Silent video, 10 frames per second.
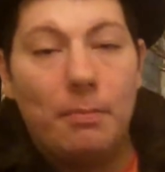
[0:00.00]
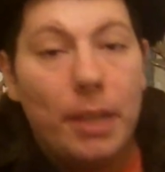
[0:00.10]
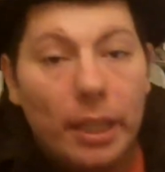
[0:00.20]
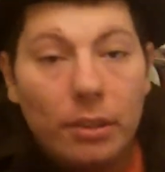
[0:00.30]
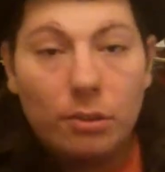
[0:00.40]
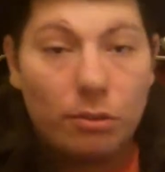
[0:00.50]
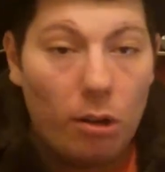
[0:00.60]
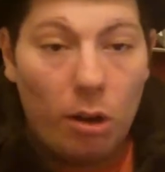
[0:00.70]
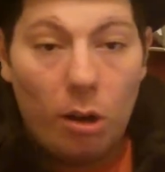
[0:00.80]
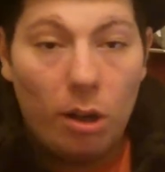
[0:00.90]
The big,
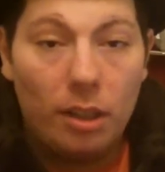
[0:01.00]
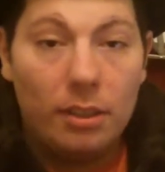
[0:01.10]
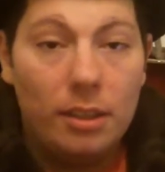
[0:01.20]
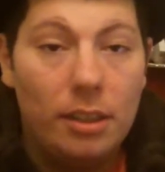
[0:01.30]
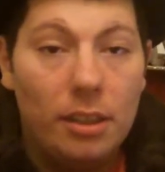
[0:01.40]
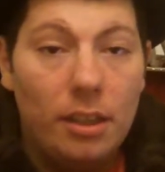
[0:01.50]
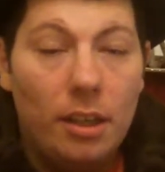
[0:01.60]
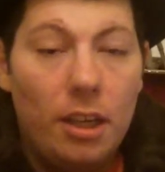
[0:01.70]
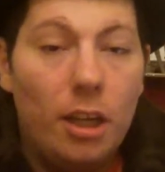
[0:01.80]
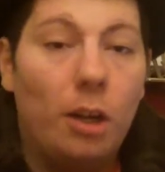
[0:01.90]
strong,
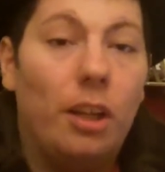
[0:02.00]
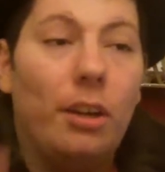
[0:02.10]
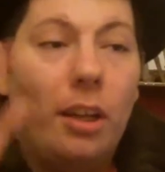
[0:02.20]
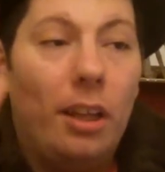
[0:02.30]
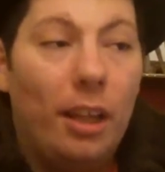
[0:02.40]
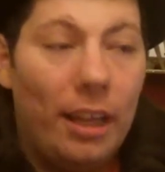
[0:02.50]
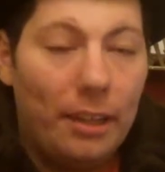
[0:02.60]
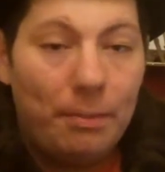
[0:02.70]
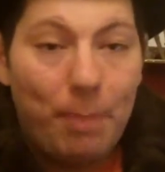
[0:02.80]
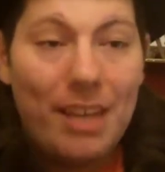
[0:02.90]
you know,
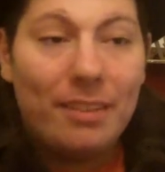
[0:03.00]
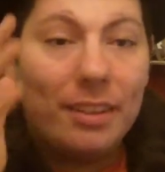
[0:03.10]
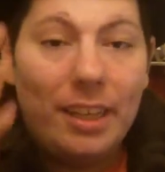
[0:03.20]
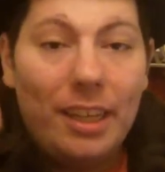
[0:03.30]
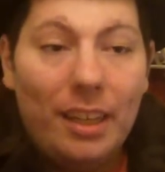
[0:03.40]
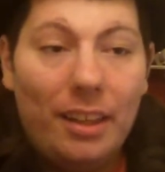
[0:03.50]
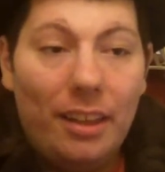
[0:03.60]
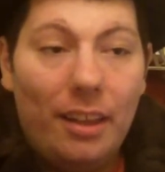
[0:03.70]
they basically